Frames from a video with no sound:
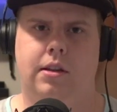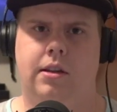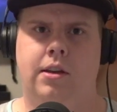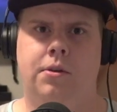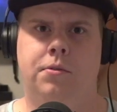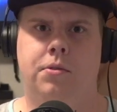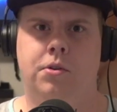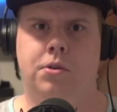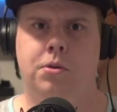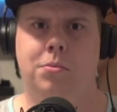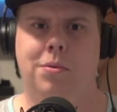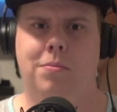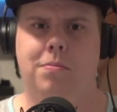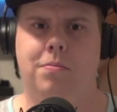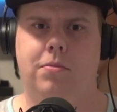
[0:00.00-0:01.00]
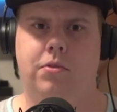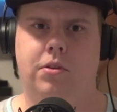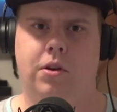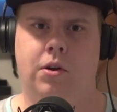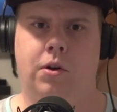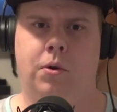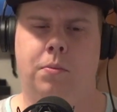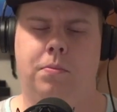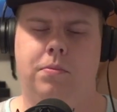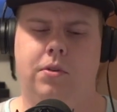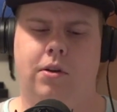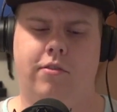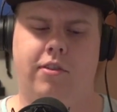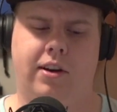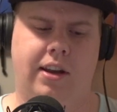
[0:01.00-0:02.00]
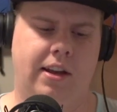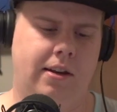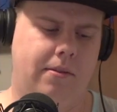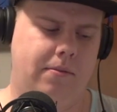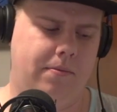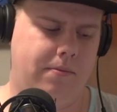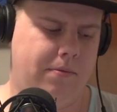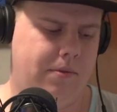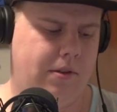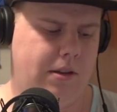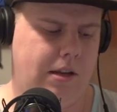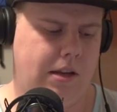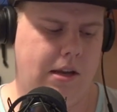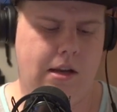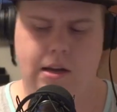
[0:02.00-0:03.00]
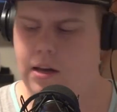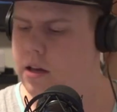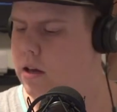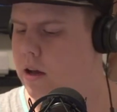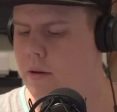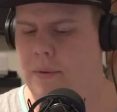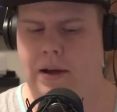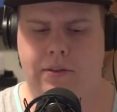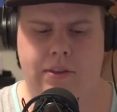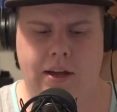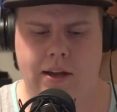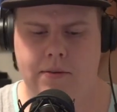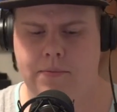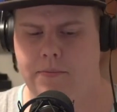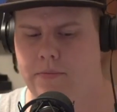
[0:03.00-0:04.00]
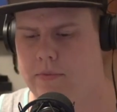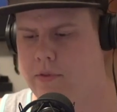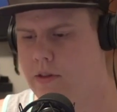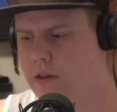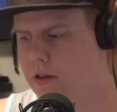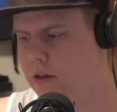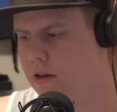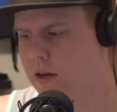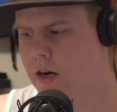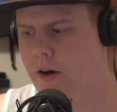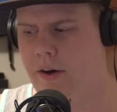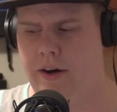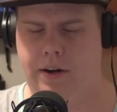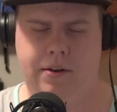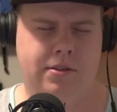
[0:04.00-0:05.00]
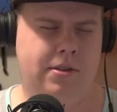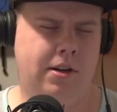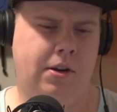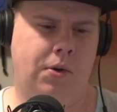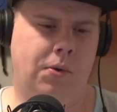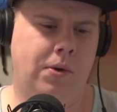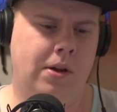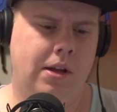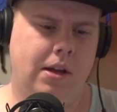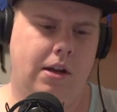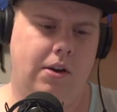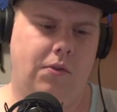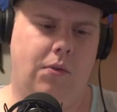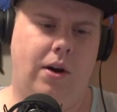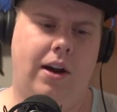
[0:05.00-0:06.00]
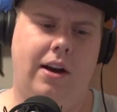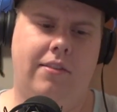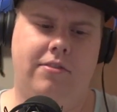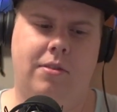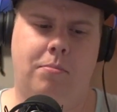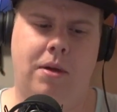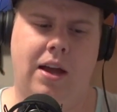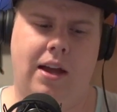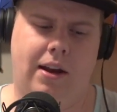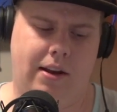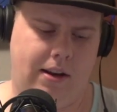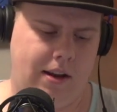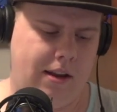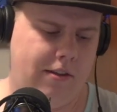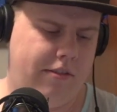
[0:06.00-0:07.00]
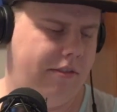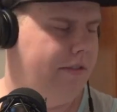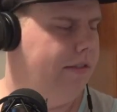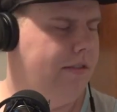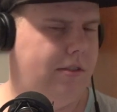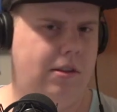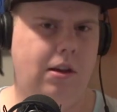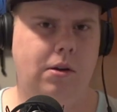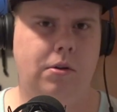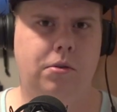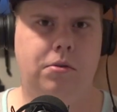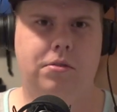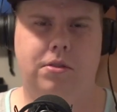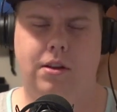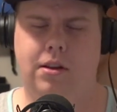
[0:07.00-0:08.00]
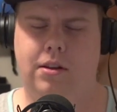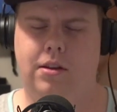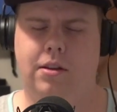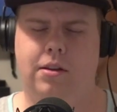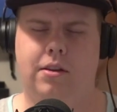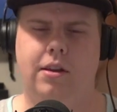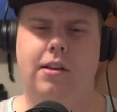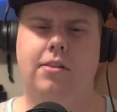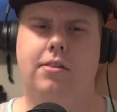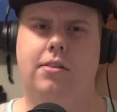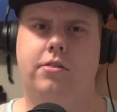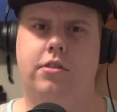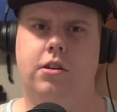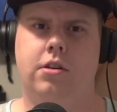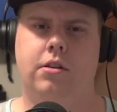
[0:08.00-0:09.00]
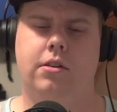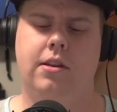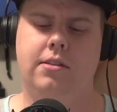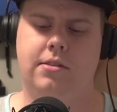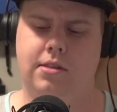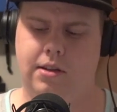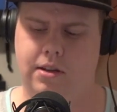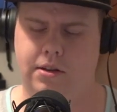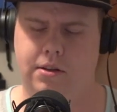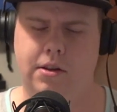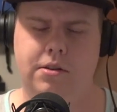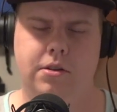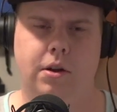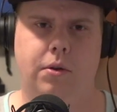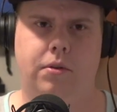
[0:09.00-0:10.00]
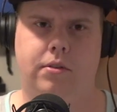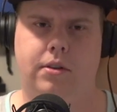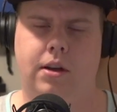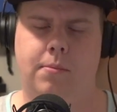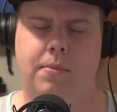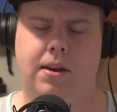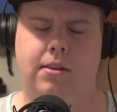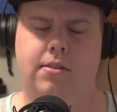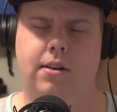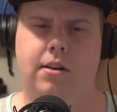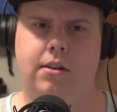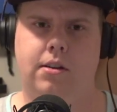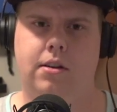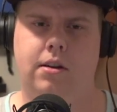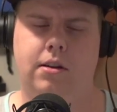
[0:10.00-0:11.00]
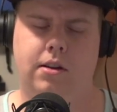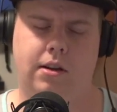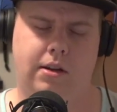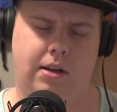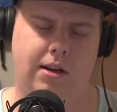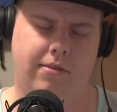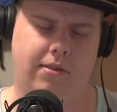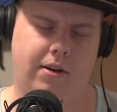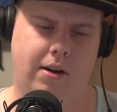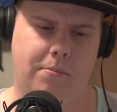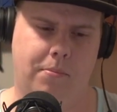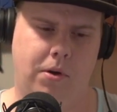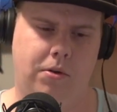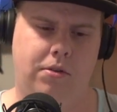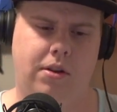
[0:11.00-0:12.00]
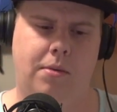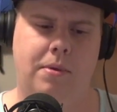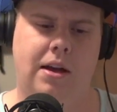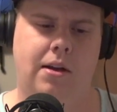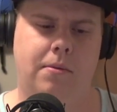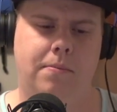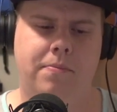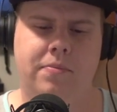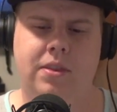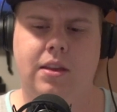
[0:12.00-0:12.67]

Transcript: YouTube. So don't forget about that. All right. So right off the bat, if this show is going to be covering mostly about,